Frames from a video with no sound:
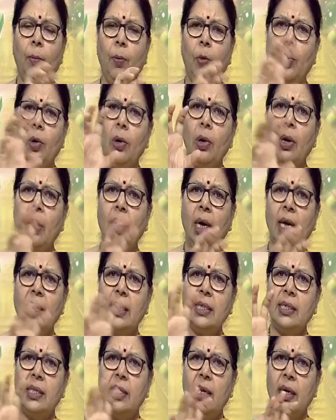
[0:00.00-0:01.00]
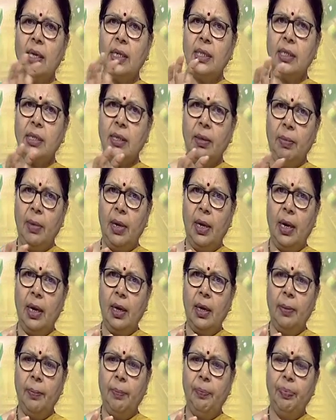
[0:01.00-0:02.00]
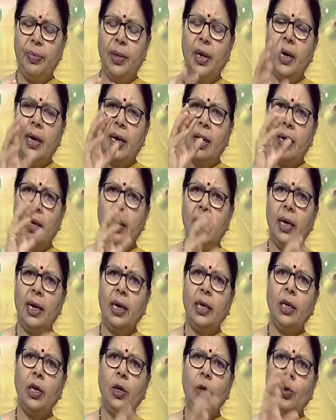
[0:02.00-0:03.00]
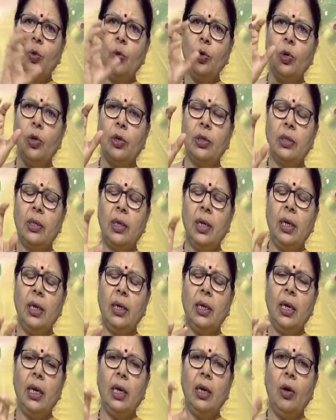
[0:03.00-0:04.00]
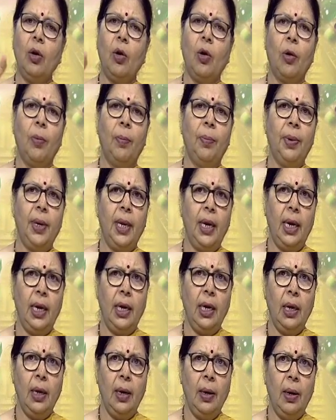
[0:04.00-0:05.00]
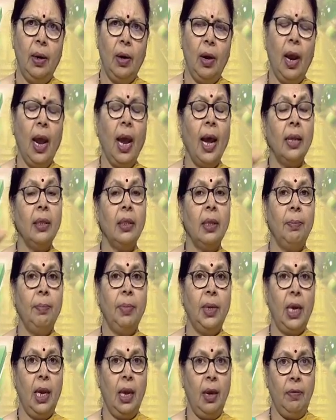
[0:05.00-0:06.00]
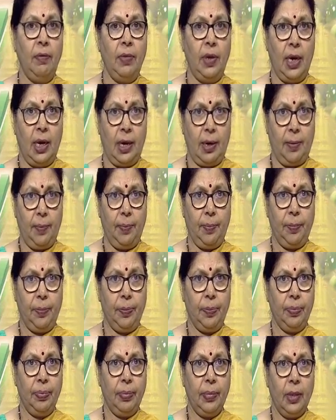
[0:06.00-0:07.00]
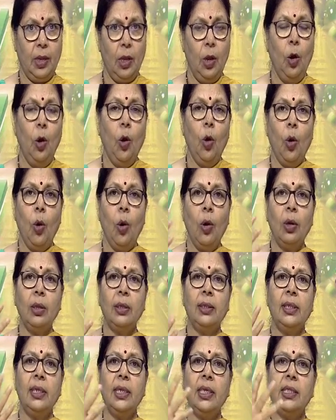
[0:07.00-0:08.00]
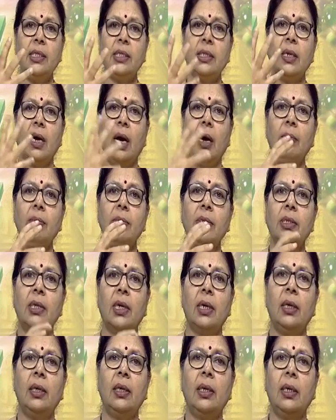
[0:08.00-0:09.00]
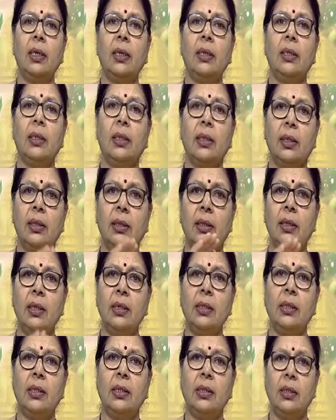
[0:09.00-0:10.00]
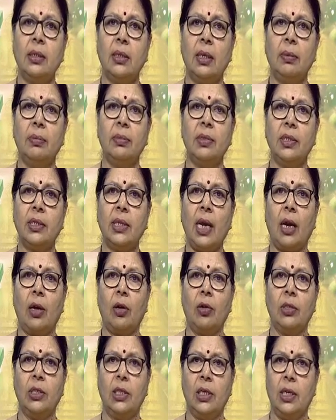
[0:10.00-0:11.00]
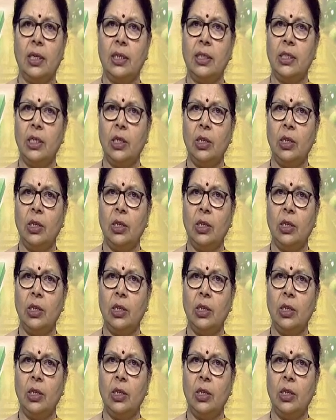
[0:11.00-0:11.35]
More or less they are similar, related to your thinking or brain and the behavior. All these comes under this term psychological